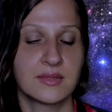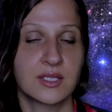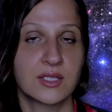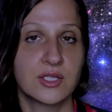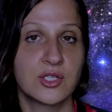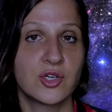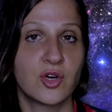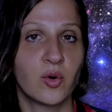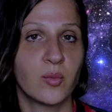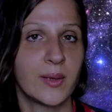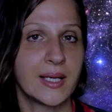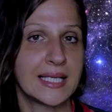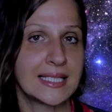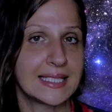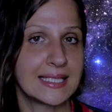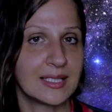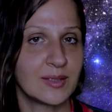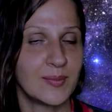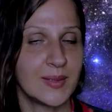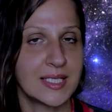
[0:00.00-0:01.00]
dropping a
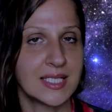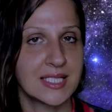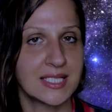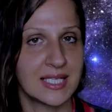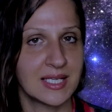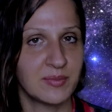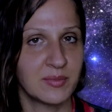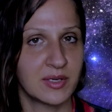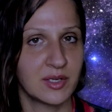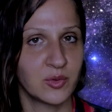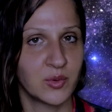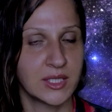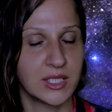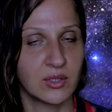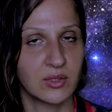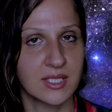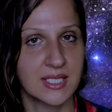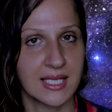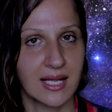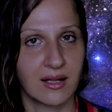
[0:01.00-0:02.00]
little bit deeper with
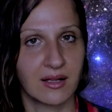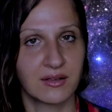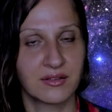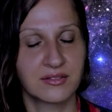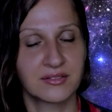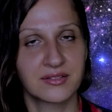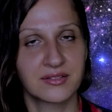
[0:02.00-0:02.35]
yourself,